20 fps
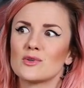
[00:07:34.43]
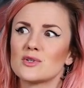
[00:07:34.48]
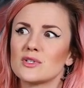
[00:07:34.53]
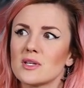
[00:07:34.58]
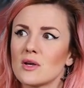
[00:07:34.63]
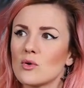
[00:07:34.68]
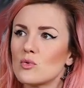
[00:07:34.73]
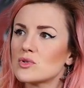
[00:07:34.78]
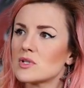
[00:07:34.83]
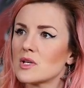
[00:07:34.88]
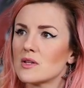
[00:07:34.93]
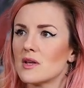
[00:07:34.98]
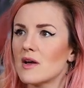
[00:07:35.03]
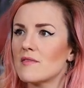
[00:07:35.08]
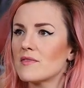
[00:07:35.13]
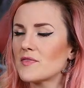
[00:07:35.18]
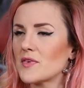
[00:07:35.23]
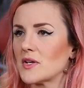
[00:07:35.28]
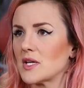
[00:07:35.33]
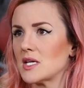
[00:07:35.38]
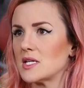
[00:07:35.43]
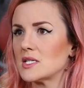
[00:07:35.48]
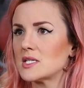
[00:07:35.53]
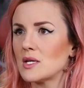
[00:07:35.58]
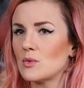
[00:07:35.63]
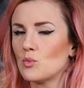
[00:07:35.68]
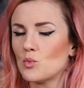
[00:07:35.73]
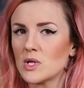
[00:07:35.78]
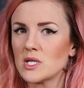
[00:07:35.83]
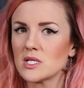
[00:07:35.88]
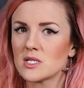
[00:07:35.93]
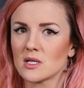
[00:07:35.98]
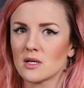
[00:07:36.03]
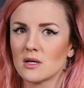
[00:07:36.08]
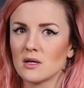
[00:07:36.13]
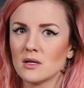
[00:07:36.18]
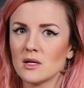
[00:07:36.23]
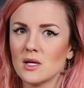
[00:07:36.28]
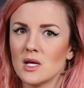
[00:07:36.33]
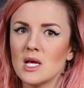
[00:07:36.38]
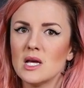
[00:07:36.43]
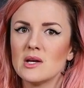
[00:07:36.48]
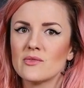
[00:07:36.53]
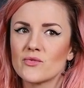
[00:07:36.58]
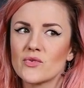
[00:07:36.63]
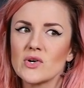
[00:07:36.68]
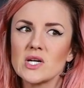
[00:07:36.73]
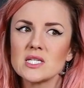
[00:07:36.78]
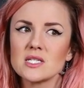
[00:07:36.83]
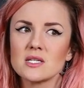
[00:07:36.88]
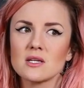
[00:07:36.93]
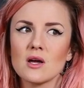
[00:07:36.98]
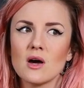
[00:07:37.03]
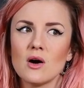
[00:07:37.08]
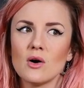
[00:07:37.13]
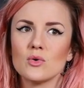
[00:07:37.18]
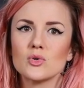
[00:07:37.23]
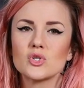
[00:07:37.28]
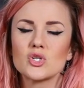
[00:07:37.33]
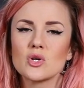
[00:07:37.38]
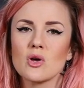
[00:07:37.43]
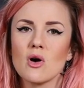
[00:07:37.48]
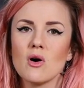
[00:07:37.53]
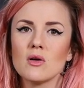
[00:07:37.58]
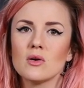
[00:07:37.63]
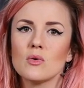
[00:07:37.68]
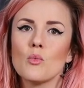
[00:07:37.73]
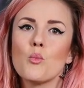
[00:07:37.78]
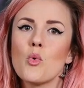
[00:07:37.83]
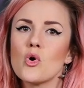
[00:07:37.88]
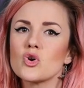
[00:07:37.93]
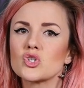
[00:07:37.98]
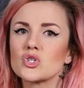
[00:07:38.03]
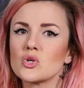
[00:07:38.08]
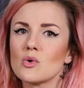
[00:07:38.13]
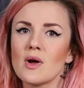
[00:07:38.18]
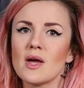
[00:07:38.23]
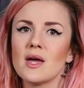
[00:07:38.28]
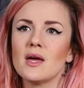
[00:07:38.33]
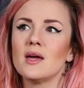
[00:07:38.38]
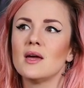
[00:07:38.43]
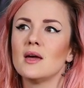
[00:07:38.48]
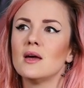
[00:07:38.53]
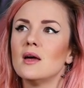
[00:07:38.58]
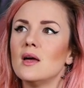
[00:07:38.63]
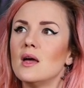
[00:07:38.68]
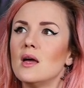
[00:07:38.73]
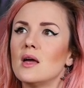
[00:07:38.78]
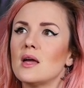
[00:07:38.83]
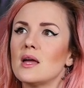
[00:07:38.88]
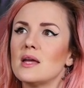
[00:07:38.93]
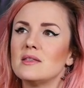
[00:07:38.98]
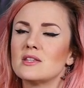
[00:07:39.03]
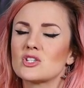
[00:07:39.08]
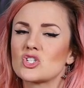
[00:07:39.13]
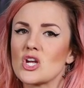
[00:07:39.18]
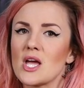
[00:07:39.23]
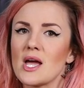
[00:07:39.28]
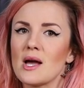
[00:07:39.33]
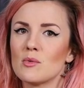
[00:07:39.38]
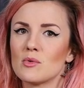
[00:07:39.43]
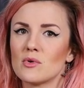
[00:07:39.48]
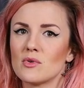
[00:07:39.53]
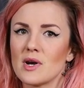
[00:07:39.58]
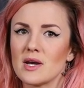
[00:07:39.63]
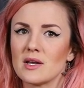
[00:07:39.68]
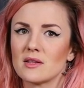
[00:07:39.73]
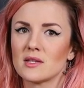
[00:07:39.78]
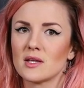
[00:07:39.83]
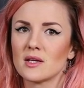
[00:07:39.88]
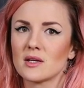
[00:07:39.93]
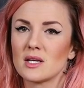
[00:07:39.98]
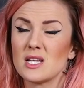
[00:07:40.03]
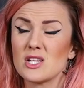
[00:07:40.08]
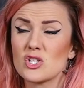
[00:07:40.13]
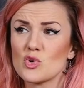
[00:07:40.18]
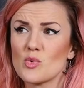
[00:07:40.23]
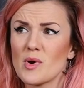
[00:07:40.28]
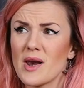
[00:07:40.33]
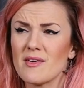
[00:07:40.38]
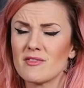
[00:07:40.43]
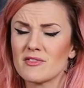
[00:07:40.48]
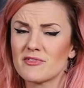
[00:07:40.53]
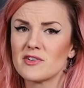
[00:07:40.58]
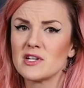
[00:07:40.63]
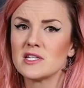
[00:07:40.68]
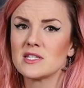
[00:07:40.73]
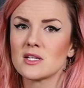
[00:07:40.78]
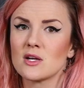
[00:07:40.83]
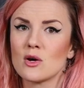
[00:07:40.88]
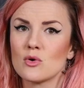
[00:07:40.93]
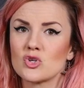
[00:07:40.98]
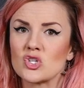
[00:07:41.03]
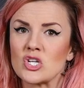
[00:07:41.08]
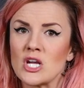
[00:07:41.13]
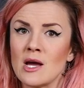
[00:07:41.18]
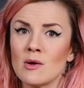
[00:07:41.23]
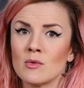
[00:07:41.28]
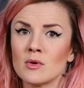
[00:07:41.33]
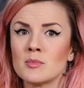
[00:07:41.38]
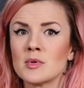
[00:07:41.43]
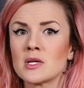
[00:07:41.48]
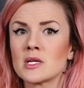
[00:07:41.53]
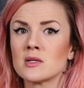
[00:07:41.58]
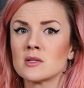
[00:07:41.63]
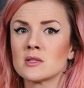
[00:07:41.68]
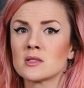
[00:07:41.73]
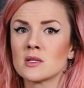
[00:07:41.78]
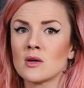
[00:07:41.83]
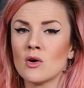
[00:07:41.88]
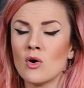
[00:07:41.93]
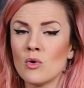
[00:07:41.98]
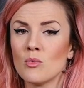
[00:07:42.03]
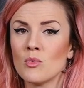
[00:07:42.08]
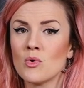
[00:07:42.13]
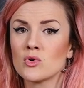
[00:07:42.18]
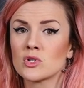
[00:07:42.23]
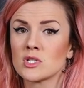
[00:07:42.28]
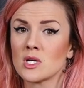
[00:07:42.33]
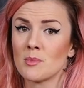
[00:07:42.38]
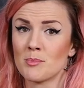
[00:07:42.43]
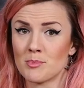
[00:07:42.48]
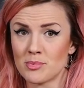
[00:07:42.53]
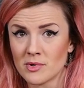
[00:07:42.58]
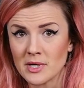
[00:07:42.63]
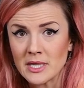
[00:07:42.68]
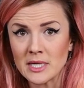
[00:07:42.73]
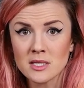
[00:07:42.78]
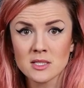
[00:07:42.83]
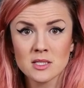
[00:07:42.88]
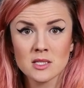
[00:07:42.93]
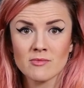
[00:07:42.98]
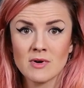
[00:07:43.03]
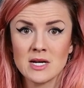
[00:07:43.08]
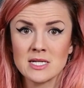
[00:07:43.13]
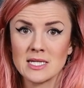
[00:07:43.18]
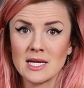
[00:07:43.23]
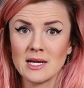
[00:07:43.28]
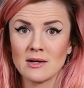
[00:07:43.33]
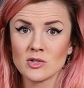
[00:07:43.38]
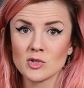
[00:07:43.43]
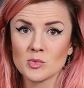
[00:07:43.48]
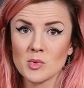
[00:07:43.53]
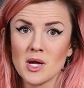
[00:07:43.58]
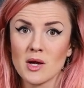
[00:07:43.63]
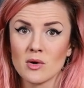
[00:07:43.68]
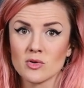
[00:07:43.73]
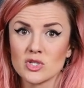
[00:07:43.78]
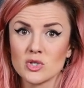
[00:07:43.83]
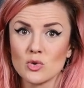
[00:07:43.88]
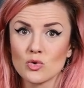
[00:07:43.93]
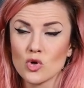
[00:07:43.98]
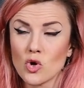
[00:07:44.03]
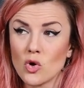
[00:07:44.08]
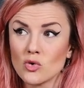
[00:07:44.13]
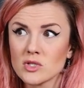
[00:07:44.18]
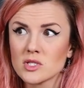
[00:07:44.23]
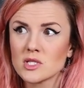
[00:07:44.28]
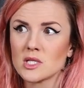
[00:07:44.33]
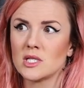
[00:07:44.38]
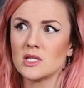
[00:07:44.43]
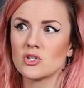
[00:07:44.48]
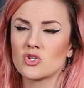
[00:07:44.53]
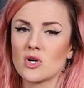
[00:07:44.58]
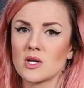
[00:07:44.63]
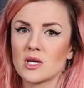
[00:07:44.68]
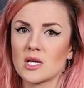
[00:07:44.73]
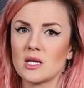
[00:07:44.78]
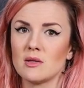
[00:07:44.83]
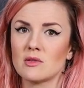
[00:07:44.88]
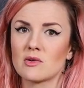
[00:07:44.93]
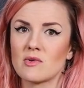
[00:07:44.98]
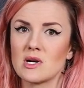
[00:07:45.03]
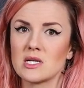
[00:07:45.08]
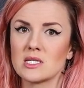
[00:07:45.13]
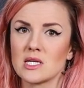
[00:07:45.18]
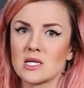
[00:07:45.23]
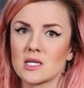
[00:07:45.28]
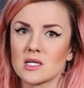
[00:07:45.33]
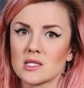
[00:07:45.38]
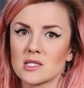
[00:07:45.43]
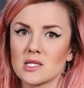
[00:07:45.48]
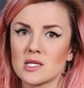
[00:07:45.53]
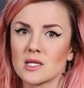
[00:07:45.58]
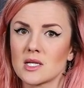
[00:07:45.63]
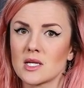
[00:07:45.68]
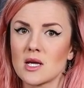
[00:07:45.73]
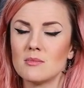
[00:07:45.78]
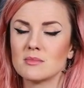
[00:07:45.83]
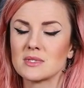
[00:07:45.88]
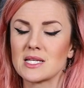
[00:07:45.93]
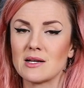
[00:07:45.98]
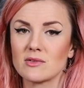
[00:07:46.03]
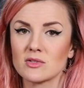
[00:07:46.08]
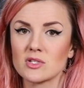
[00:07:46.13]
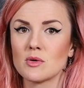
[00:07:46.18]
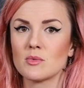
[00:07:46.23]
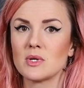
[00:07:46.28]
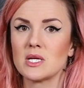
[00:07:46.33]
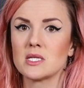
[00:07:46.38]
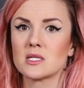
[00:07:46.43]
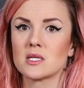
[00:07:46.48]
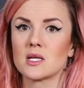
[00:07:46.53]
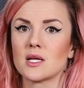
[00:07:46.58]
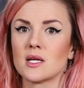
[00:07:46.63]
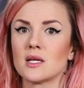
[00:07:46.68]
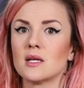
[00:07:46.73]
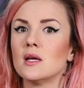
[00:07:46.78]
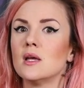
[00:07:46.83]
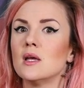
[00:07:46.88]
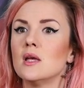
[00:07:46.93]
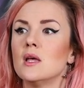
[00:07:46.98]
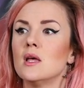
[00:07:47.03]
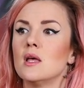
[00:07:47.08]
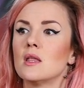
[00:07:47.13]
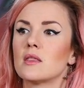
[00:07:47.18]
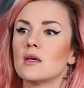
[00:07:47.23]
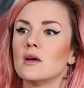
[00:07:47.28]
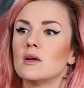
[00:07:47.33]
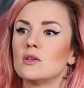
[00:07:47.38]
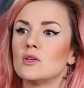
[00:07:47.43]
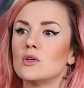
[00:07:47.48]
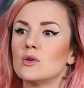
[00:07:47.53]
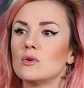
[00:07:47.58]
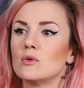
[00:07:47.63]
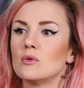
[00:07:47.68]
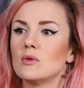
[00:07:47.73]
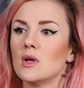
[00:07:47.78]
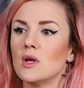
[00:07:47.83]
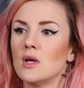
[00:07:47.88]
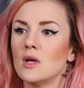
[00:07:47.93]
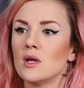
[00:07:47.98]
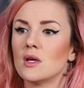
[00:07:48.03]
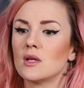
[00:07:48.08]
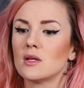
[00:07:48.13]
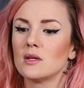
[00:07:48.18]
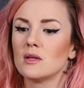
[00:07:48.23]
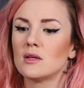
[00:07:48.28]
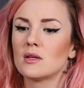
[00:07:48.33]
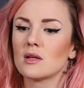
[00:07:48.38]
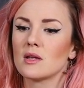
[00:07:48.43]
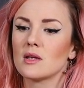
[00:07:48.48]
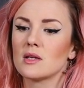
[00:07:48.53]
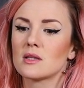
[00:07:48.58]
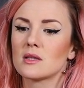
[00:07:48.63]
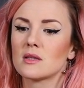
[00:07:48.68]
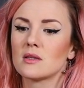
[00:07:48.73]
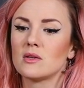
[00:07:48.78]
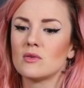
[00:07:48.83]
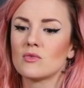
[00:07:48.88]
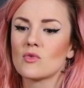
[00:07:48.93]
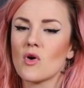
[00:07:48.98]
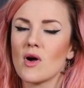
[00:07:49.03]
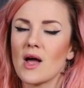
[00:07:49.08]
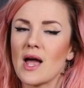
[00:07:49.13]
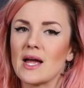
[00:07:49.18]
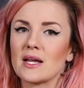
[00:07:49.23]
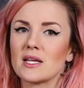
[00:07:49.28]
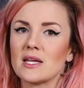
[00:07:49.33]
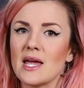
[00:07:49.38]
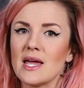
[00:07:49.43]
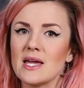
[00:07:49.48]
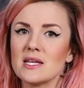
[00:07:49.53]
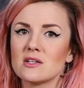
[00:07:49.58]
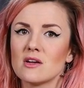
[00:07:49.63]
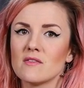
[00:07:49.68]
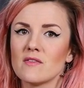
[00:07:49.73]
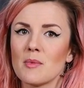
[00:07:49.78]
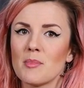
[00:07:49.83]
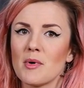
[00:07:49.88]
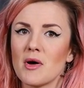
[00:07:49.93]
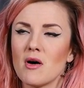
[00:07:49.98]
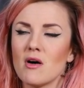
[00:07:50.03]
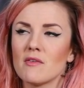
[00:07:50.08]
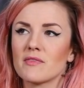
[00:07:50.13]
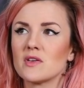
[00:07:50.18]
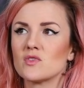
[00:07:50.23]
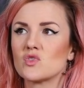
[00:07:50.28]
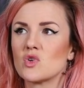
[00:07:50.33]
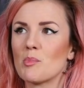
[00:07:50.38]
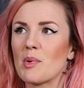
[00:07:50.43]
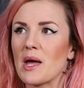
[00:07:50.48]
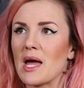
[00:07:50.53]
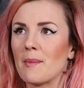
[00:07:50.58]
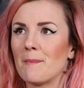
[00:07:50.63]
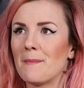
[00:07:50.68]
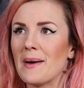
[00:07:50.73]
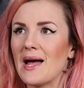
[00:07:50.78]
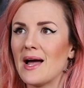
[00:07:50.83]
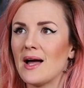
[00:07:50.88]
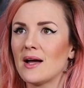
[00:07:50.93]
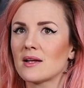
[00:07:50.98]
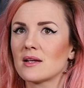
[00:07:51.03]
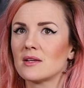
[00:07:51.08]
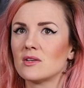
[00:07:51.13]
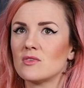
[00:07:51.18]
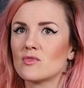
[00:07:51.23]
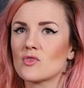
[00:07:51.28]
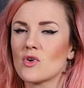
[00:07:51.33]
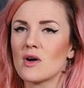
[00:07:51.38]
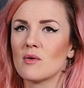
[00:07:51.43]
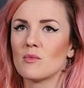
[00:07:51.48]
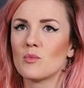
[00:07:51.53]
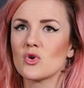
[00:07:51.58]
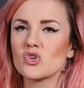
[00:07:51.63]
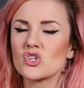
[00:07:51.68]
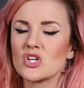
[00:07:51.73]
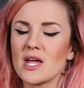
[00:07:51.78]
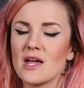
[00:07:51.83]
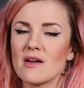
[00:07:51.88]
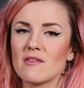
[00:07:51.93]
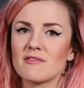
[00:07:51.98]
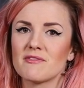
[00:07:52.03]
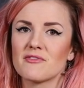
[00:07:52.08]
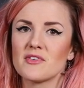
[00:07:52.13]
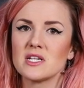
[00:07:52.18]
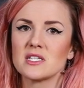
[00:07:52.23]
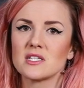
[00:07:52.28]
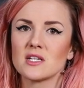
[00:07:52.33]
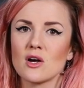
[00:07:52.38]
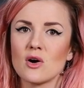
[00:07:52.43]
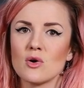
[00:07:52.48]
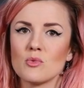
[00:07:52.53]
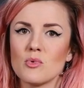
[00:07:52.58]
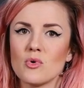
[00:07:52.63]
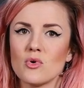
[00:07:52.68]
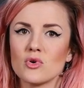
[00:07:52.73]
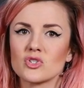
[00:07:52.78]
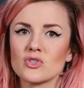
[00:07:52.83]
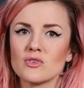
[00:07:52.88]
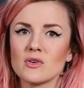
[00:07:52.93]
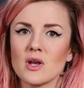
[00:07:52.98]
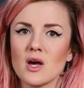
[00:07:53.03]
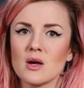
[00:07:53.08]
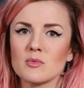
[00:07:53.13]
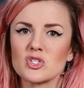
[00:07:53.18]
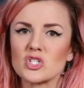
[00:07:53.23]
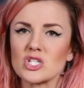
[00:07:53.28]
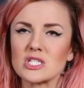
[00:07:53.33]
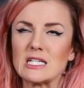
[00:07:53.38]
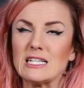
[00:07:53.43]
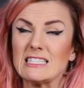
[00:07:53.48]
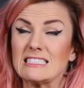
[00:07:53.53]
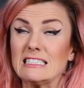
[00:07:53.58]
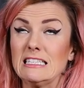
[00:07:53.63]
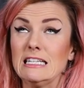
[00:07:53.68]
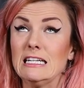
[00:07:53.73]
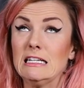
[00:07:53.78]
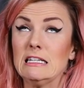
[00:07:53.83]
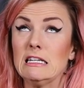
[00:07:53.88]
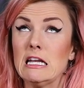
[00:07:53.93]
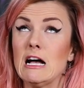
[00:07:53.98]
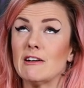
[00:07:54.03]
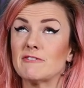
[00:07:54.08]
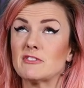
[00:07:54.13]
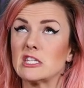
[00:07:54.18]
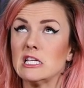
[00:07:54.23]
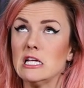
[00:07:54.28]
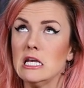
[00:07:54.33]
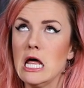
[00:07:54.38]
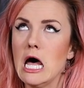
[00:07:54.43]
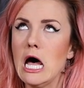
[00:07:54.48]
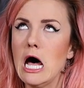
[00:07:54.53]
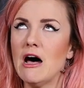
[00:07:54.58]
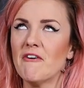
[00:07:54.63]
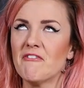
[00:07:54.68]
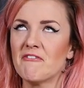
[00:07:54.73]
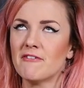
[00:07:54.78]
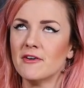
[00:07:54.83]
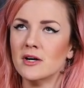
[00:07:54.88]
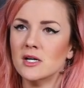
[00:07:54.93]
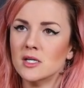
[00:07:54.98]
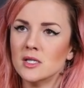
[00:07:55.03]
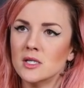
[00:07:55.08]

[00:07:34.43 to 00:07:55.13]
Because also the other thing is, in winter, freezing cold, you can't wash your hair in the shower or anything unless you want to have a freezing cold shower, because the hot water brings the red out as well. So you're constantly trying to keep the red in, because it comes out so easily that you've got to hang your head over the bath, gives you a bad back, and you've got to wash your hair in freezing cold water. And I was just like, enough's enough!